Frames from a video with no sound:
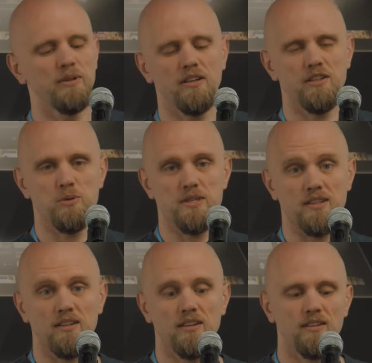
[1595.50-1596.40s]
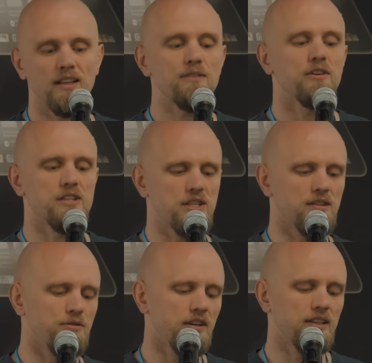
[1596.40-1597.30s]
we are leveraging
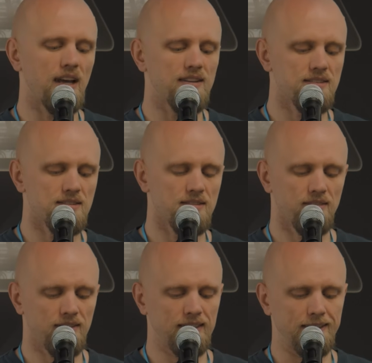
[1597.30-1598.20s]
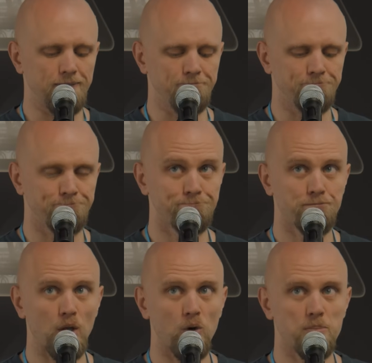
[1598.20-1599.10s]
the very nice
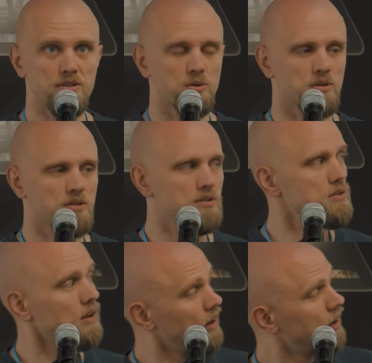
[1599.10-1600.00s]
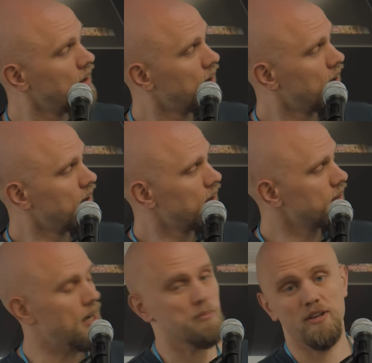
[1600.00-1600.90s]
open source
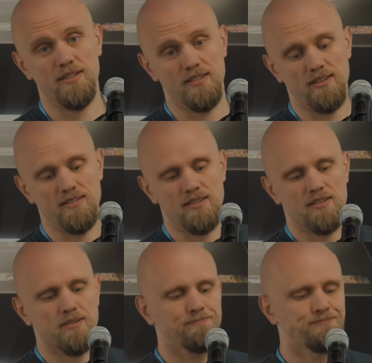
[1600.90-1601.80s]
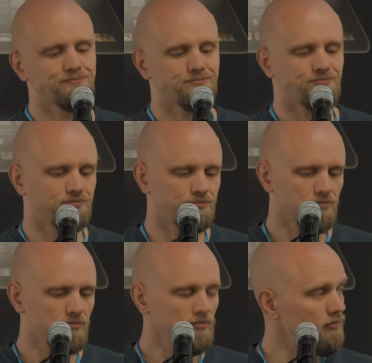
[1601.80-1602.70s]
libraries that exist.
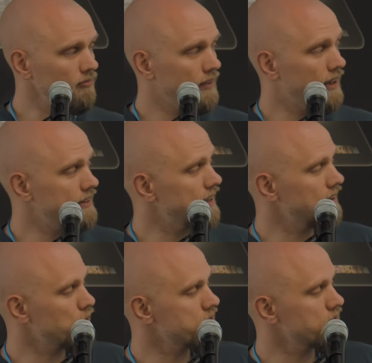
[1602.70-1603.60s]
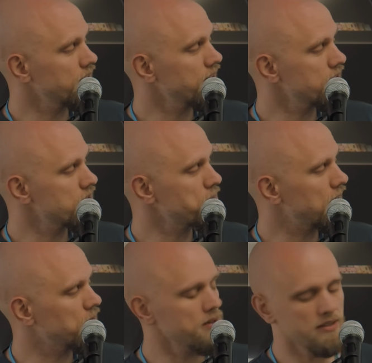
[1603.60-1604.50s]
And yeah, it runs on Linux and
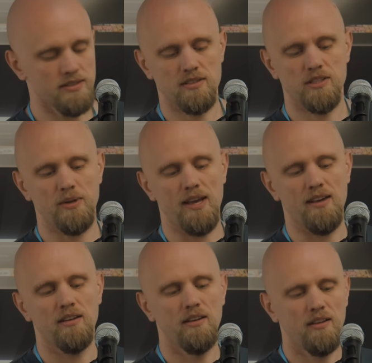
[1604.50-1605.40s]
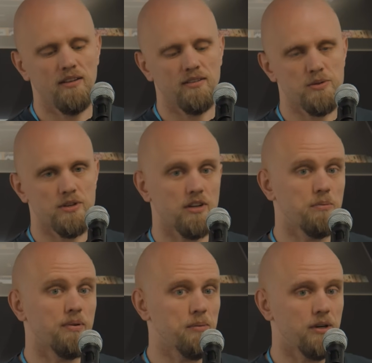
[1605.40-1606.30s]
macOS today. Those are
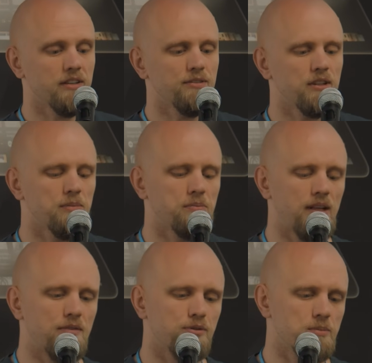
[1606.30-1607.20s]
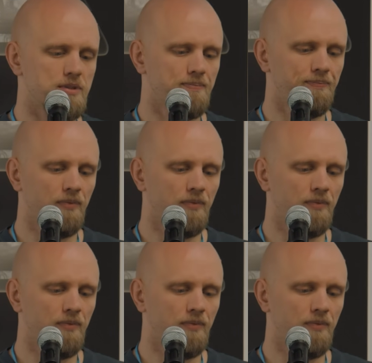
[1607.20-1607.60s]
our primary development platforms.